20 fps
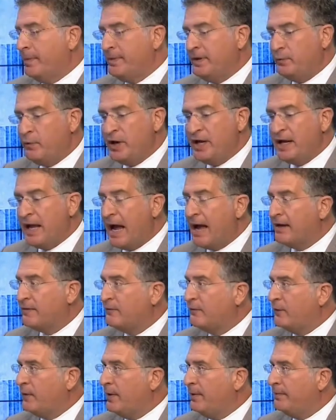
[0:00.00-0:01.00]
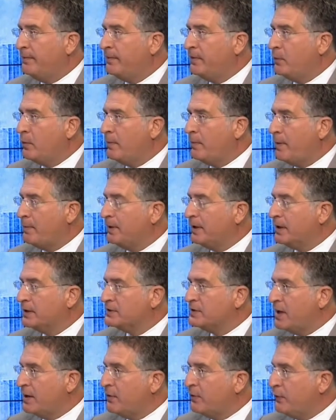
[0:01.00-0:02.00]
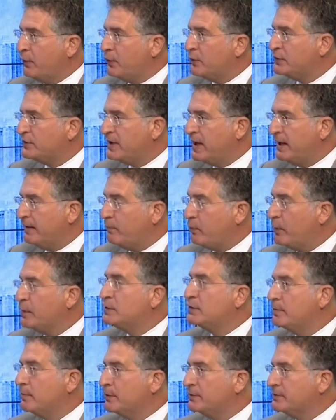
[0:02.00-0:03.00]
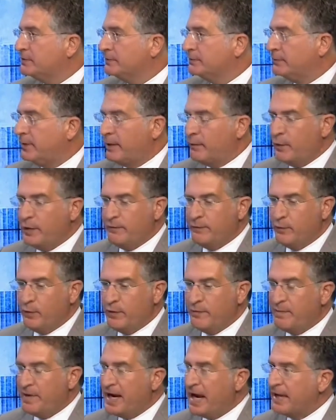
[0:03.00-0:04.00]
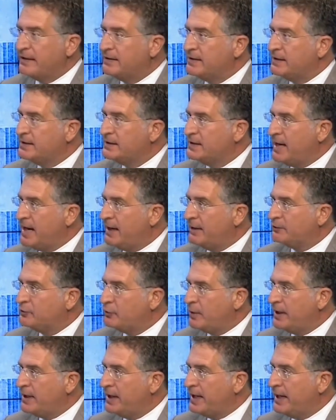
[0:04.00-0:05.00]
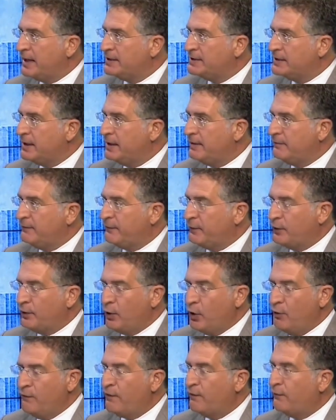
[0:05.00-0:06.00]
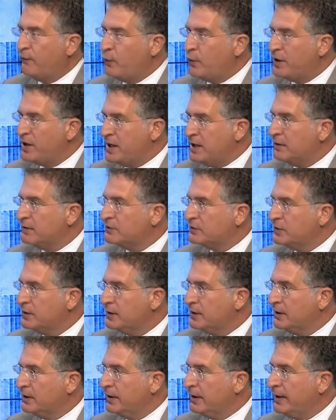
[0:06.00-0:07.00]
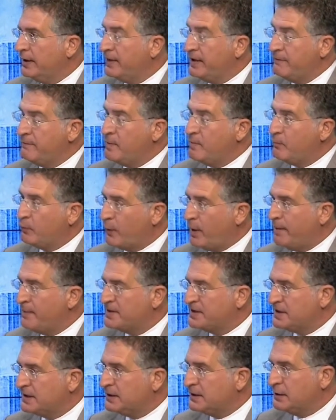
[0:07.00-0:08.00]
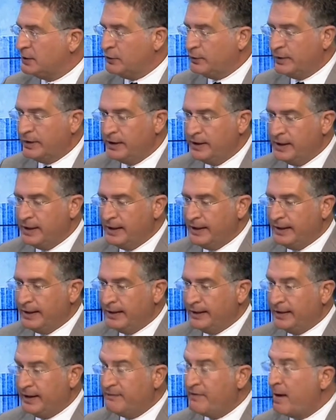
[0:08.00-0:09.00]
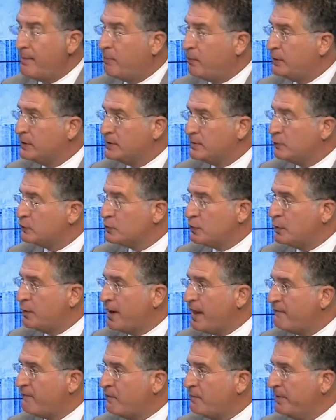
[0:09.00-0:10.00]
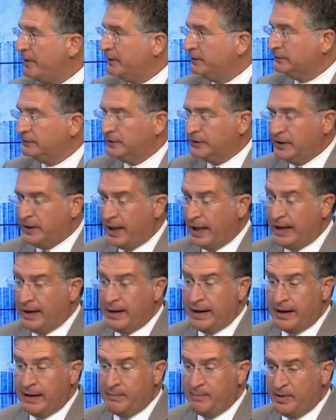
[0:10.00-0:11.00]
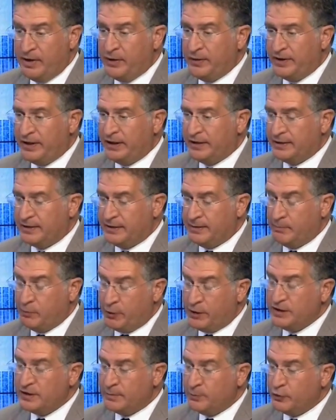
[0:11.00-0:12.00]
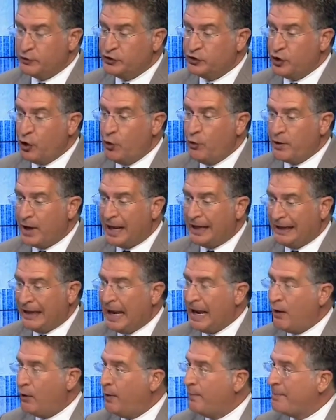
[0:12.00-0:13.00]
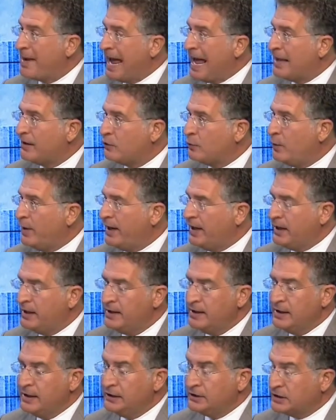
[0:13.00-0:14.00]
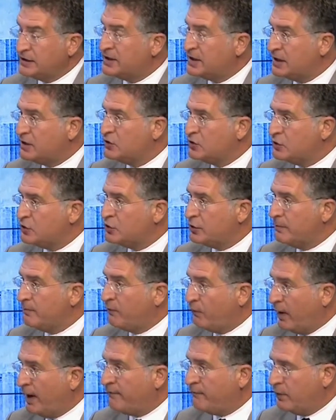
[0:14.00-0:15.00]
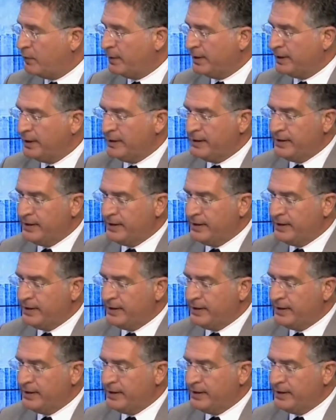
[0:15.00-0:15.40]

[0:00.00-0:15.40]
I mean, we got from the Republicans on Thursday principles, right? We've been at this now trying to get it done for over 4 years. They've been promising to do it. They've got principles. We don't have a bill. And a bill that the principles don't allow a pathway to citizenship for everyone,